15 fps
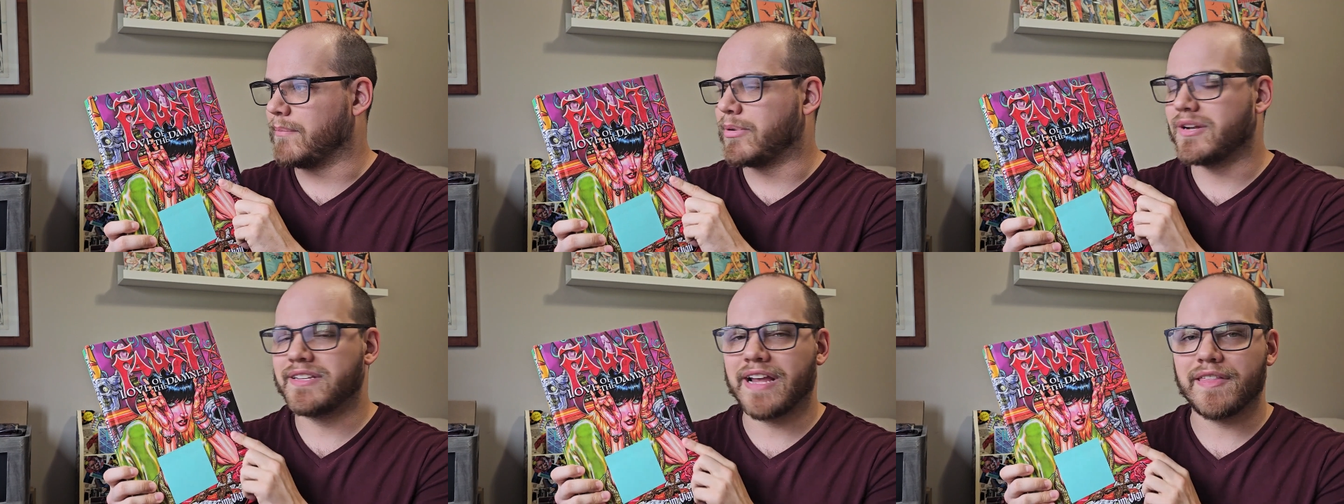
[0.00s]

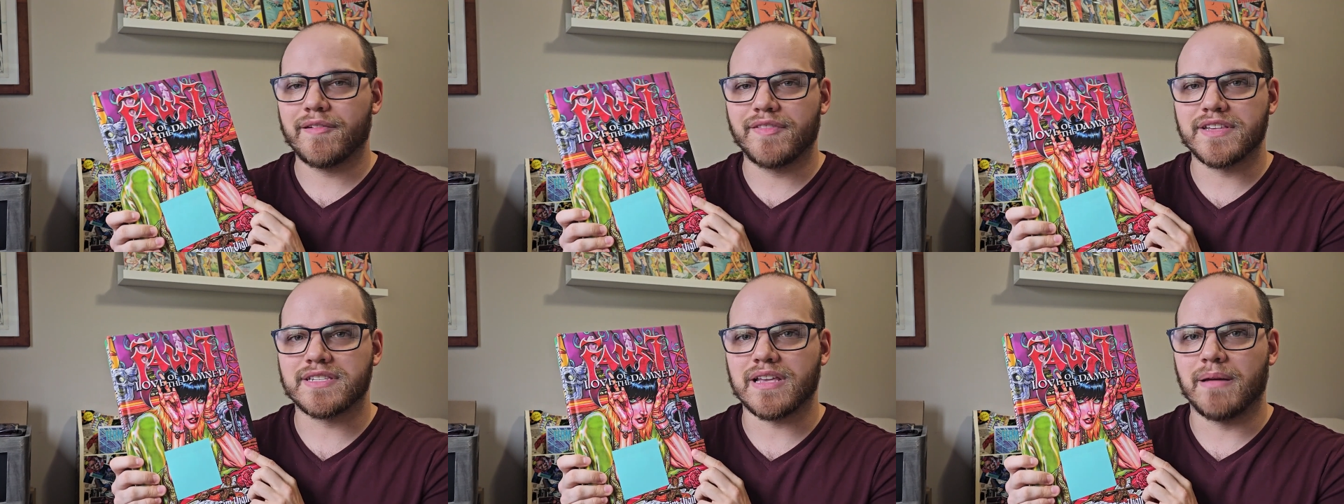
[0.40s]
putting together
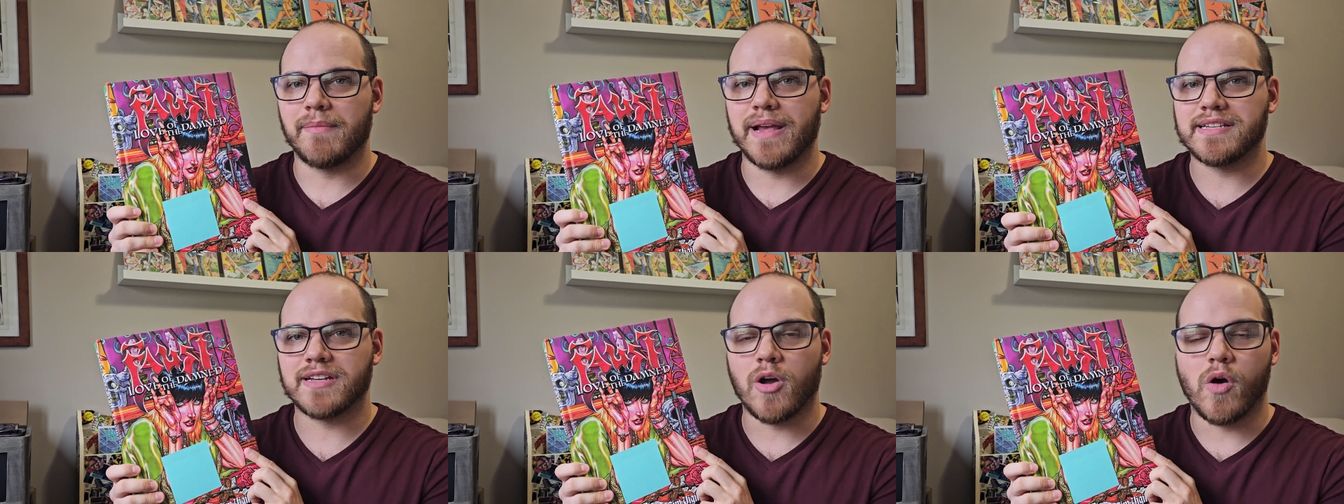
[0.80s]
this
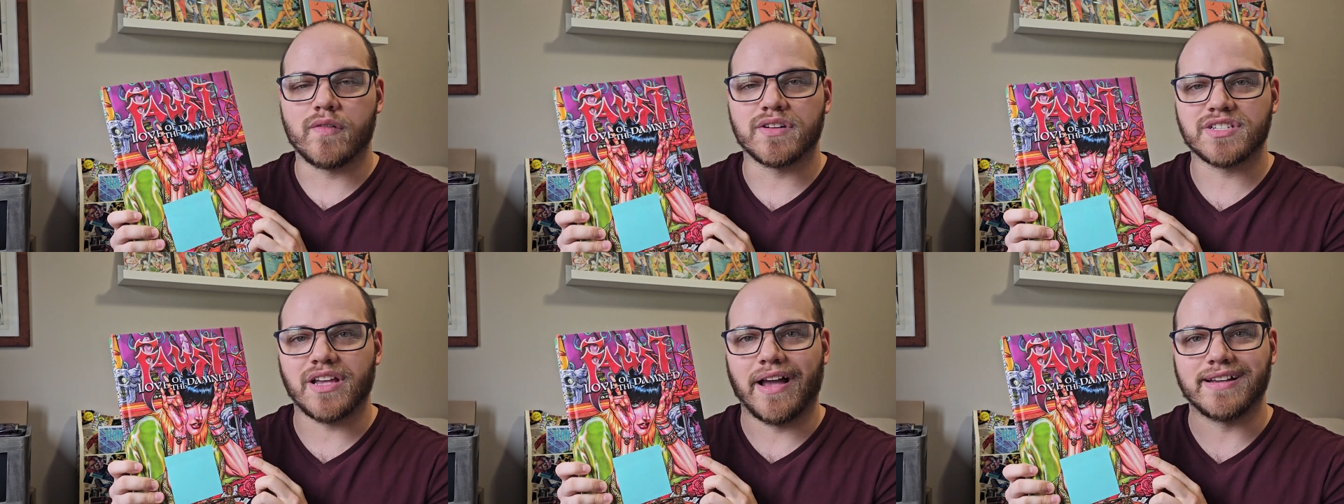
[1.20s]
amazing
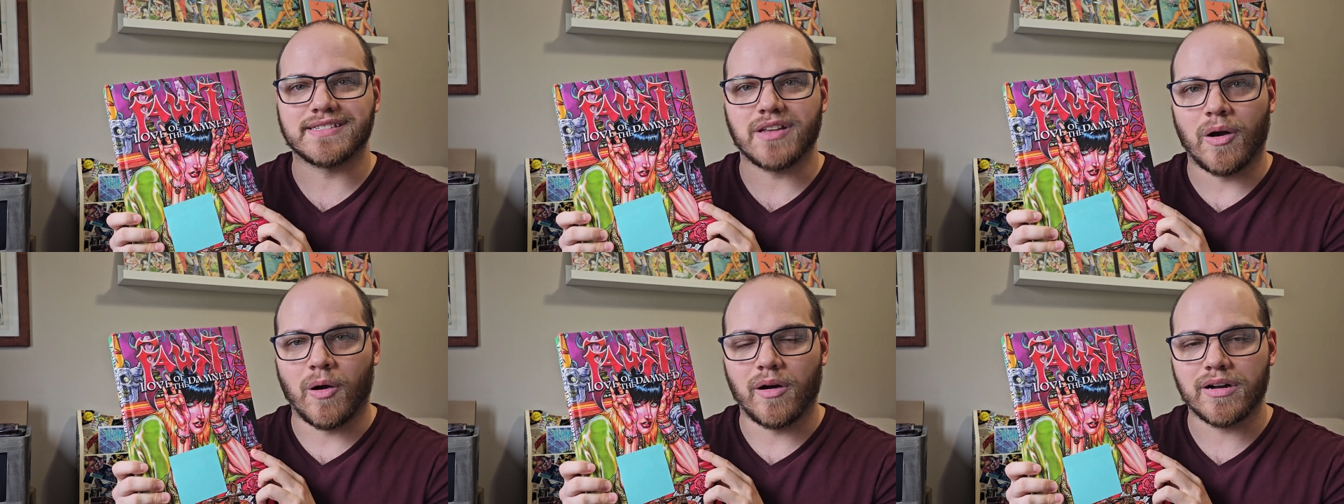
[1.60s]

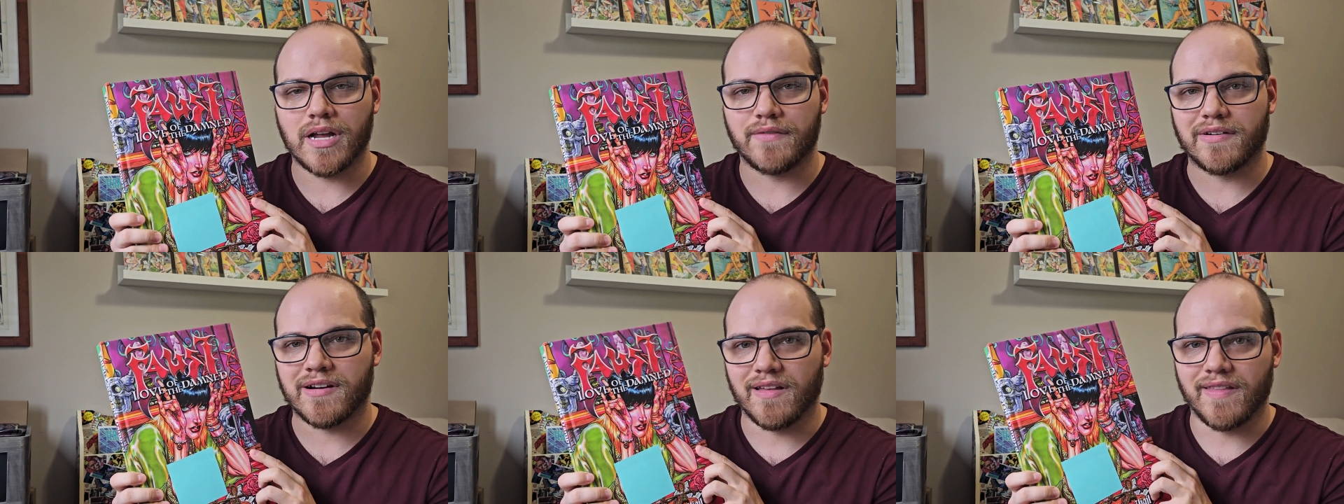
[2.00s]
oversized
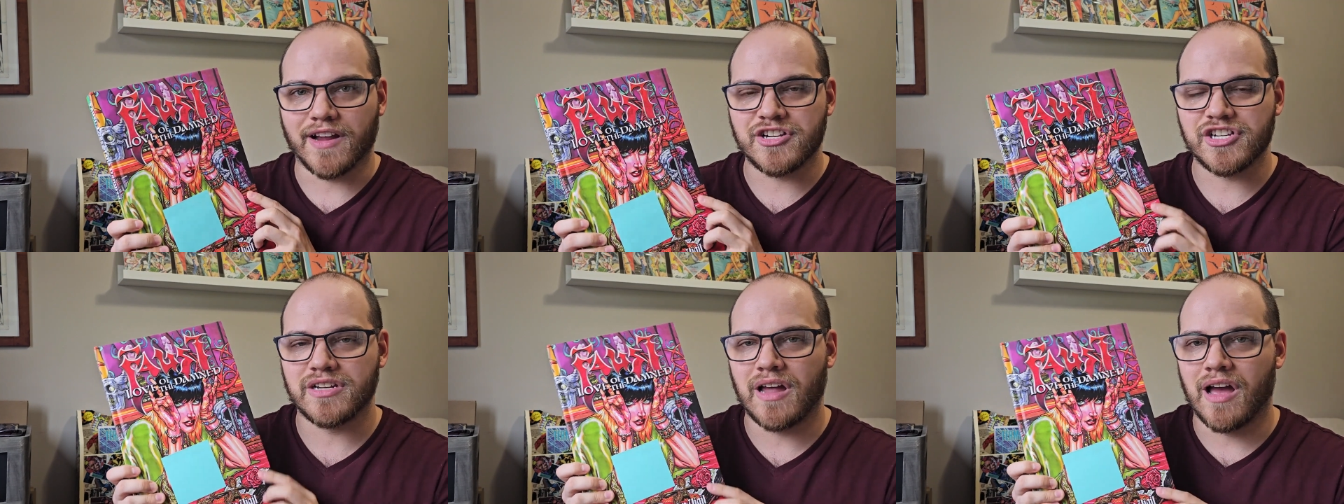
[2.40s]
hardcover
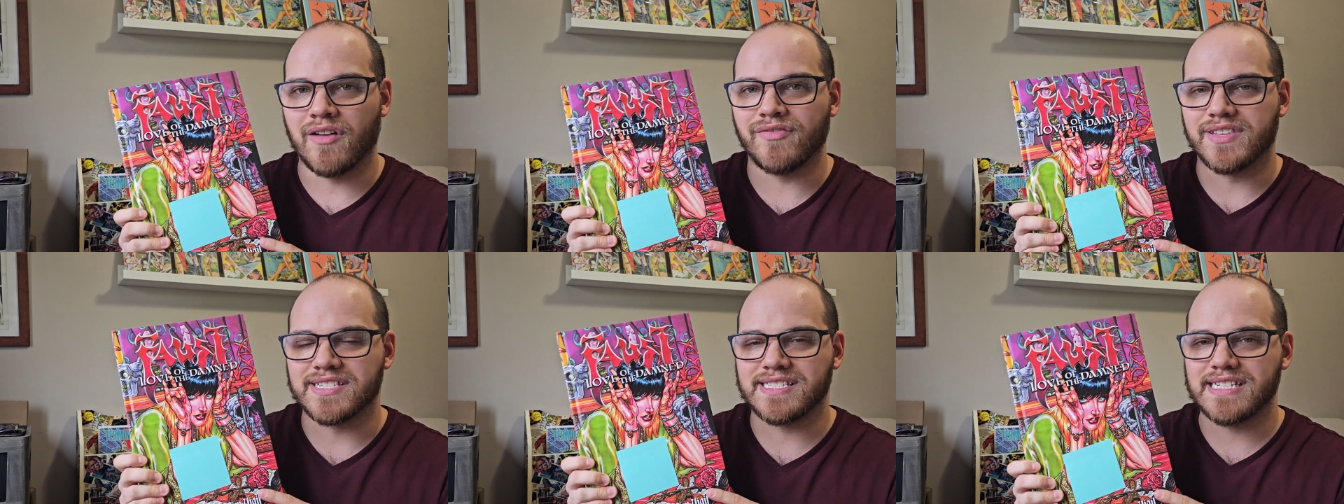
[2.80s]
collection
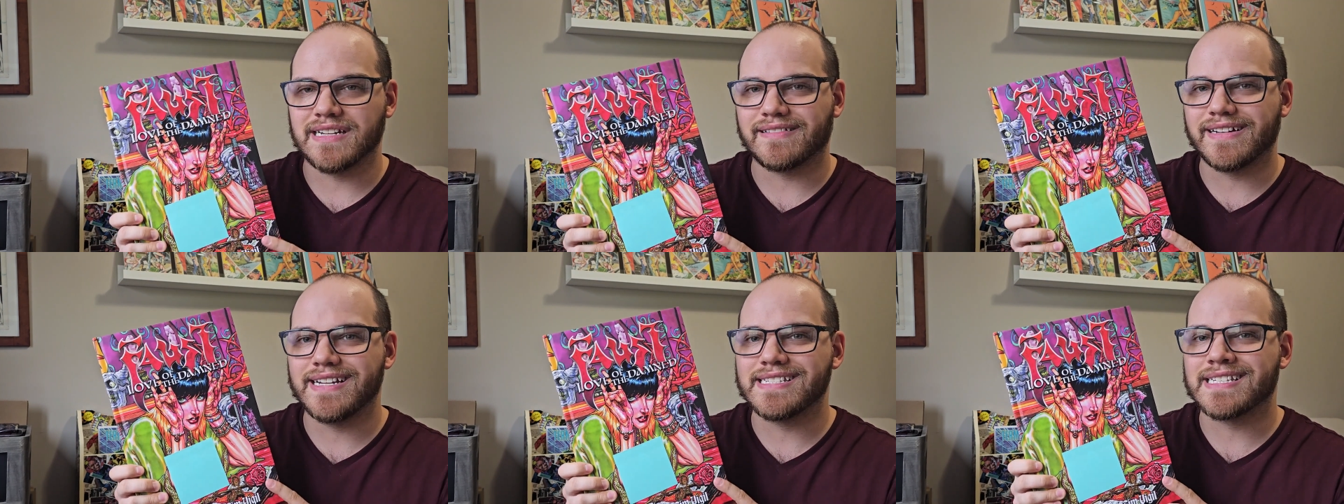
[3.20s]
of the
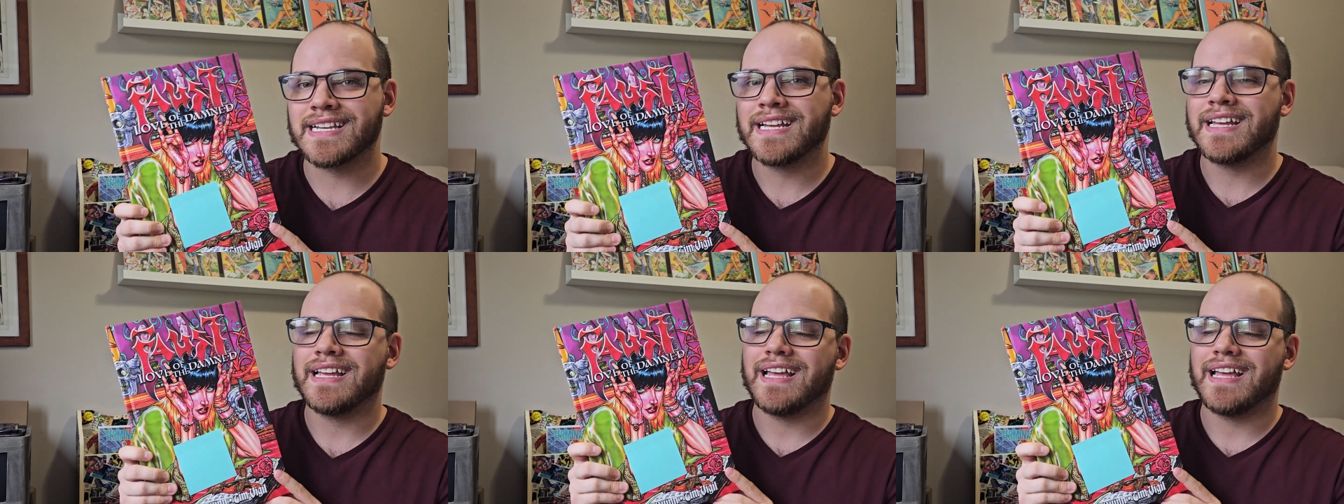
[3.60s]
series.